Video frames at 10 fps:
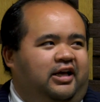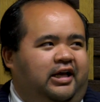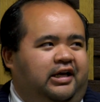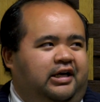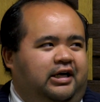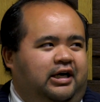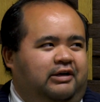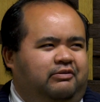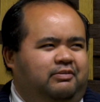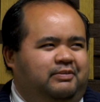And
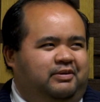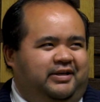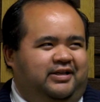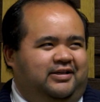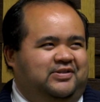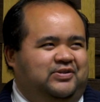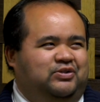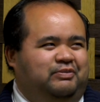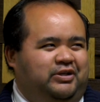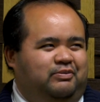I remember making like a
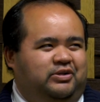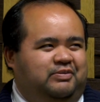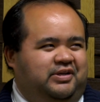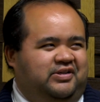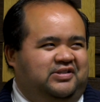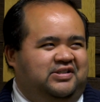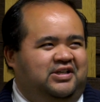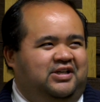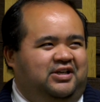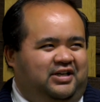social media post because,
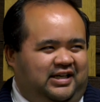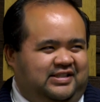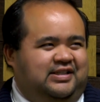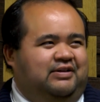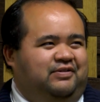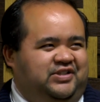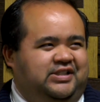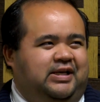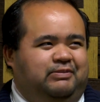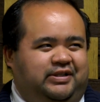as I said, the first
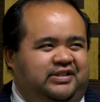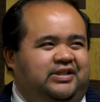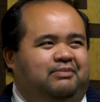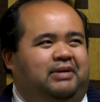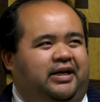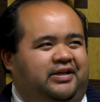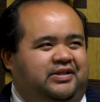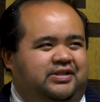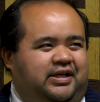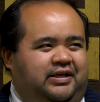exam was like a D
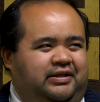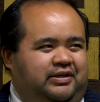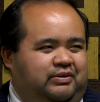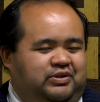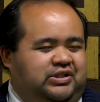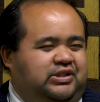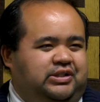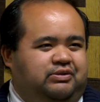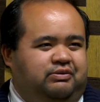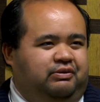minus, and there was just
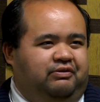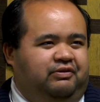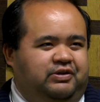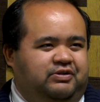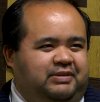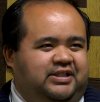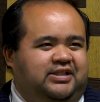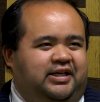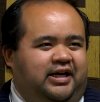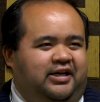these reviews from my
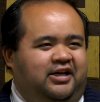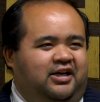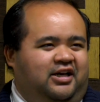TA.